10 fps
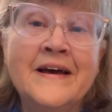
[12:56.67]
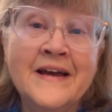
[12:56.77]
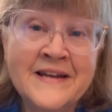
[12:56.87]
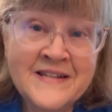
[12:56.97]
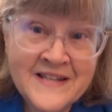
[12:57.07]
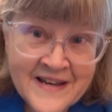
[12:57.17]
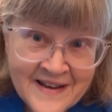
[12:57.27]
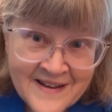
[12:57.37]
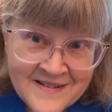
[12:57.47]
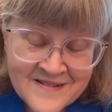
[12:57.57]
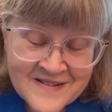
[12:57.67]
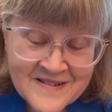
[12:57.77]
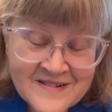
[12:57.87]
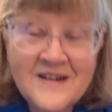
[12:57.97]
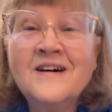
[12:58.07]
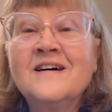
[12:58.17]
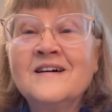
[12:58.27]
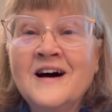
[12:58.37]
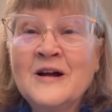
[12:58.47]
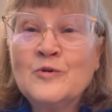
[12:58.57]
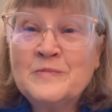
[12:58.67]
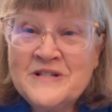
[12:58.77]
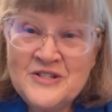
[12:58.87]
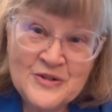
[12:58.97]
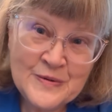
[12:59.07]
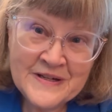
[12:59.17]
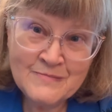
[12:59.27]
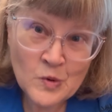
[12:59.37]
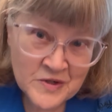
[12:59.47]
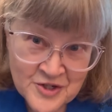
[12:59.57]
And yes, I will be doing more